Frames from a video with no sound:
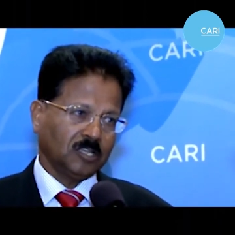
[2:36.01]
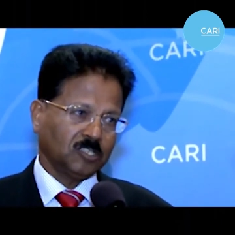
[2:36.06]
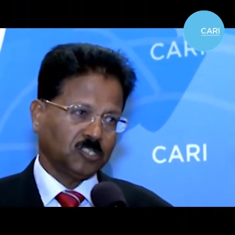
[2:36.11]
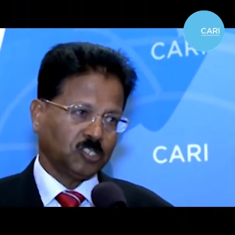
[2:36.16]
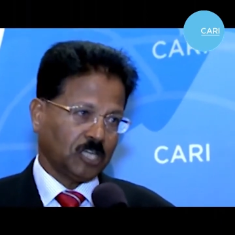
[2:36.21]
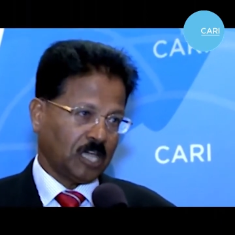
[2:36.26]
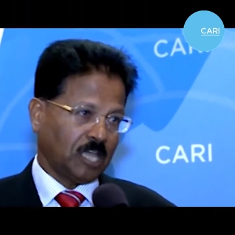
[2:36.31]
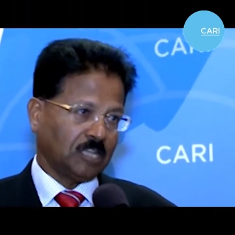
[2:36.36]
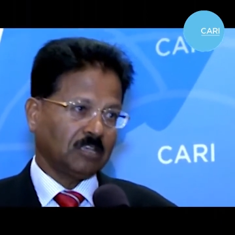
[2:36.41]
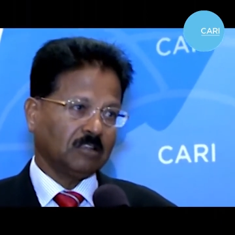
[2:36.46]

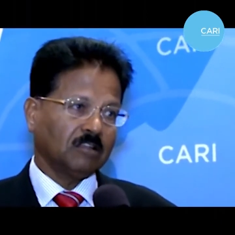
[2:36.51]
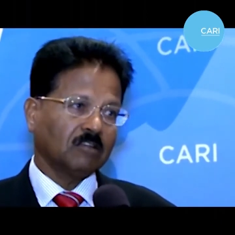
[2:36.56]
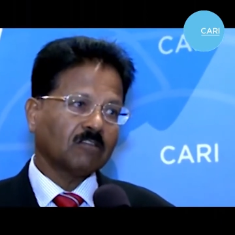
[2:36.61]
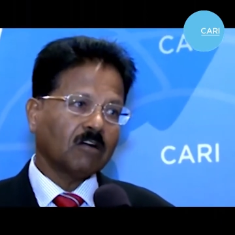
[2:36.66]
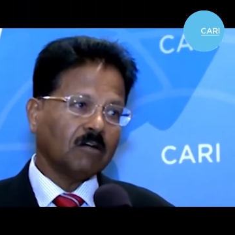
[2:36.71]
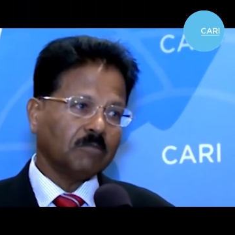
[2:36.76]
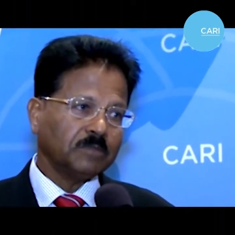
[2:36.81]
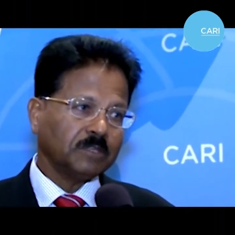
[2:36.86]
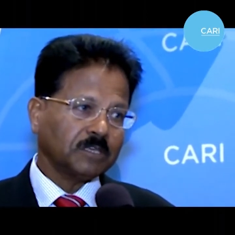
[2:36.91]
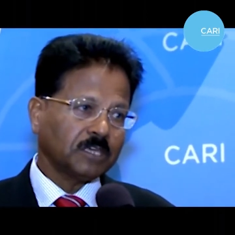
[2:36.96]
channel of
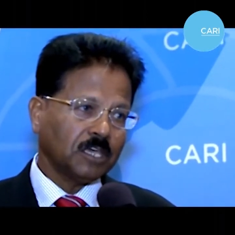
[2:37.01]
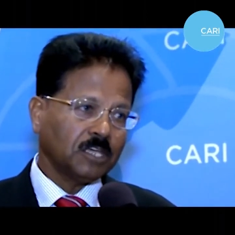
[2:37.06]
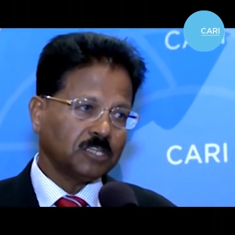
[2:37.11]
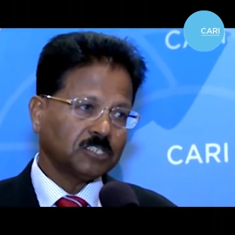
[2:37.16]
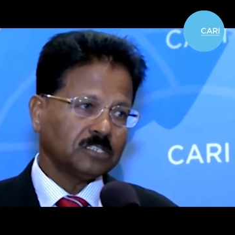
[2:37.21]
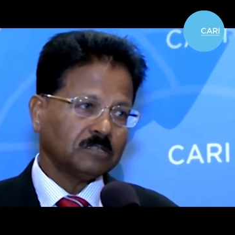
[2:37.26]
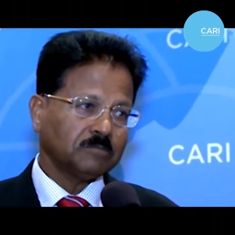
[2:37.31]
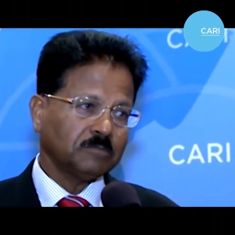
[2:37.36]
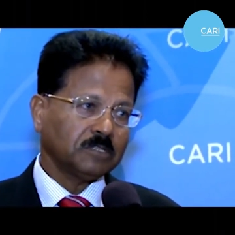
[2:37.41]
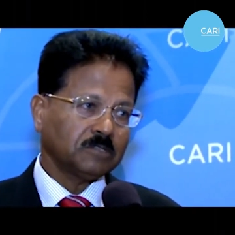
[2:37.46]

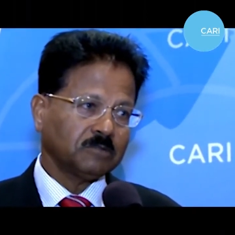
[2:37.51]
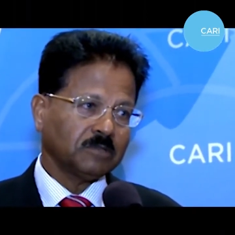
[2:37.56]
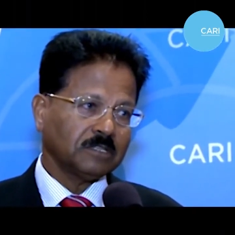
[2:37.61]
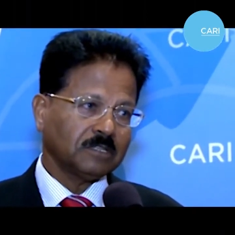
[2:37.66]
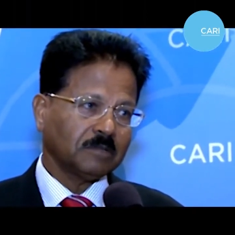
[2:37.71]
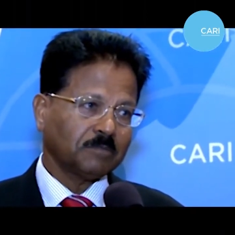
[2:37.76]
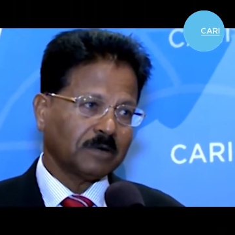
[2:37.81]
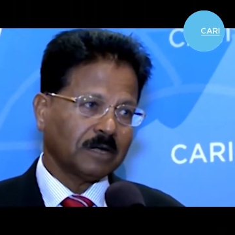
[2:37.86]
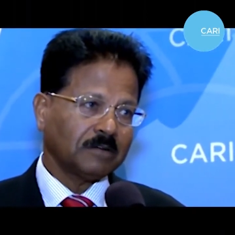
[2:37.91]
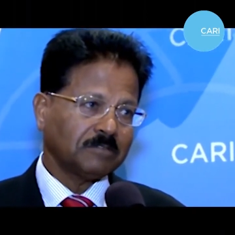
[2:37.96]
communication between
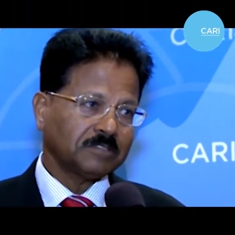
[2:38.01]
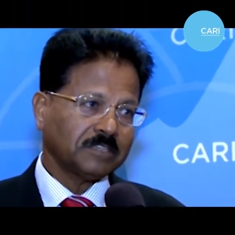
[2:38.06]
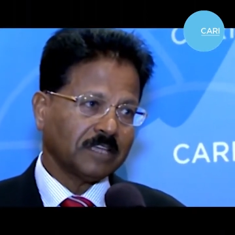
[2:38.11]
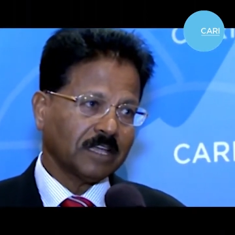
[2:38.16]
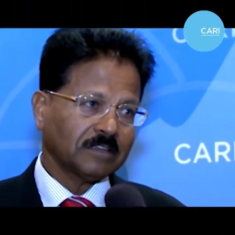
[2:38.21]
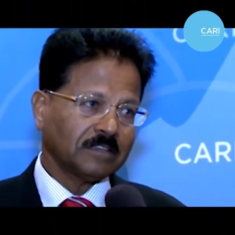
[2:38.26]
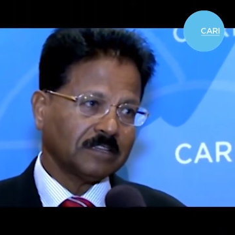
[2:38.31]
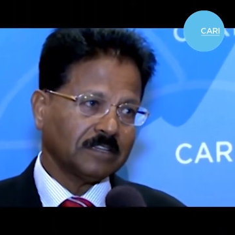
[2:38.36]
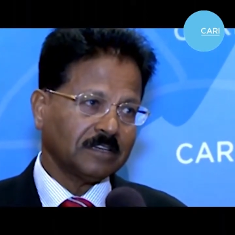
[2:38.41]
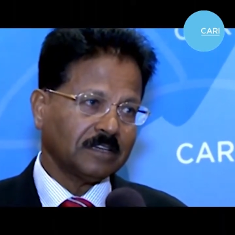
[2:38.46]
the private
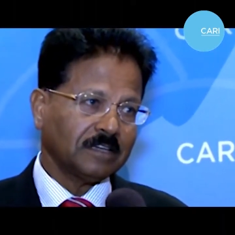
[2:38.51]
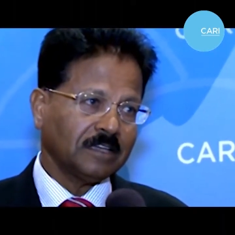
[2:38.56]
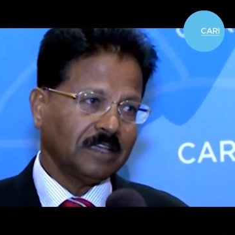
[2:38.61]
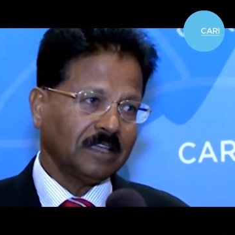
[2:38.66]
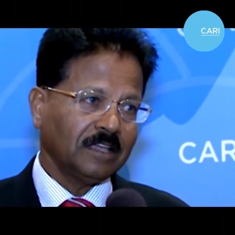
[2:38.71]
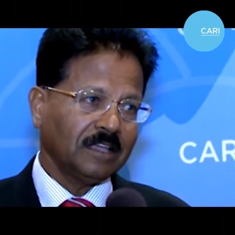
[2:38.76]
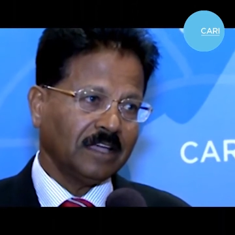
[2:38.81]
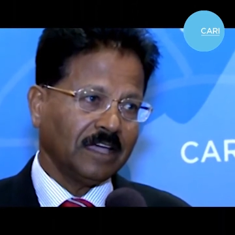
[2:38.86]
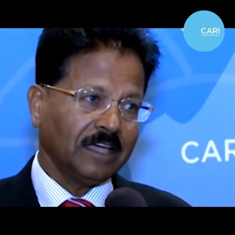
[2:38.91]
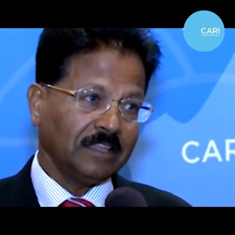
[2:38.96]
sector
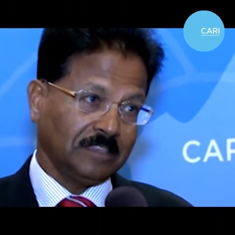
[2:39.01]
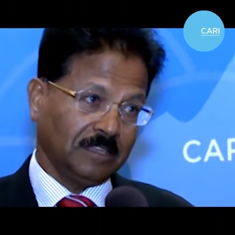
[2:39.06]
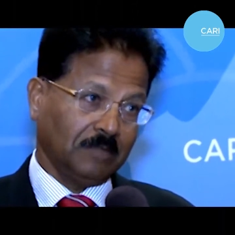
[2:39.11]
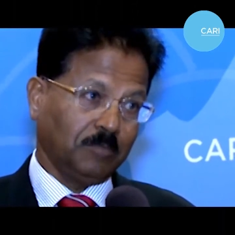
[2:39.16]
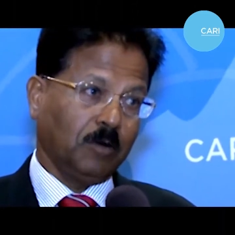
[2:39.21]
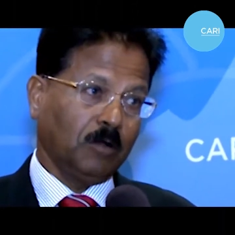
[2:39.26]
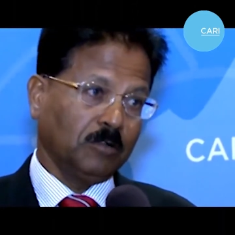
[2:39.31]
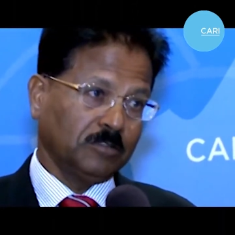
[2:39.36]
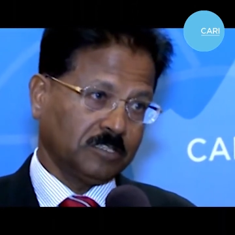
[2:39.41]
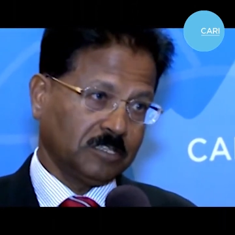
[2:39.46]
and the
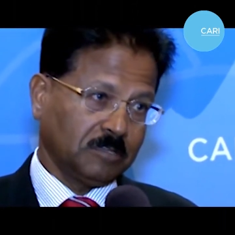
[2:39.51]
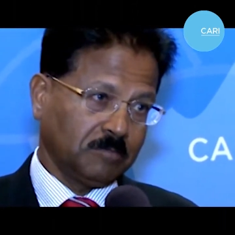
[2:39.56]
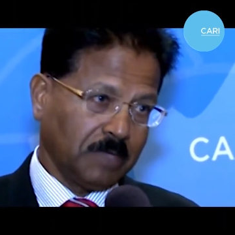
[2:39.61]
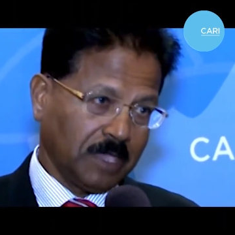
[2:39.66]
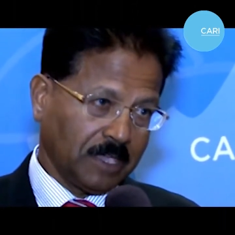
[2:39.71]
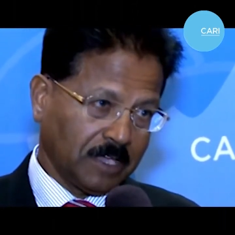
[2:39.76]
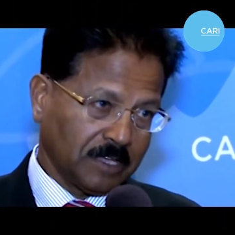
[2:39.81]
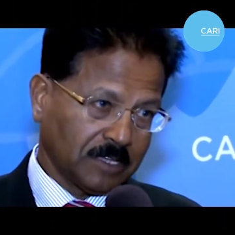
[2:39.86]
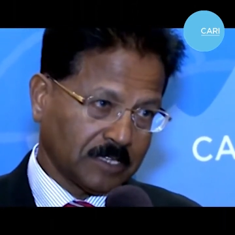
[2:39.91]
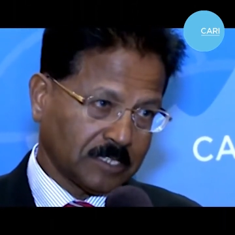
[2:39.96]

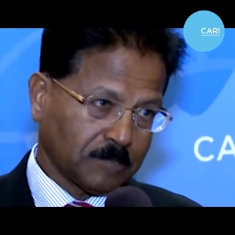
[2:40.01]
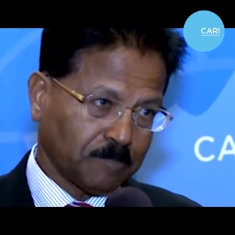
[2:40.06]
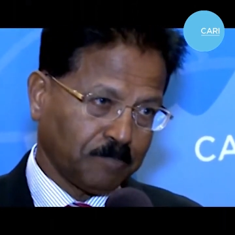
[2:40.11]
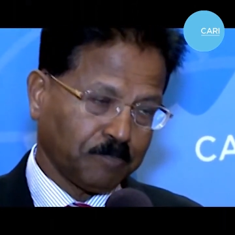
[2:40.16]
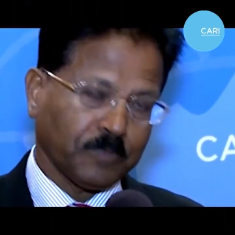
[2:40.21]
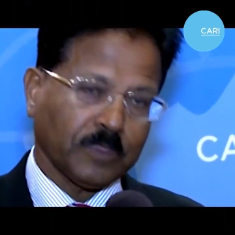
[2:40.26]
policymakers.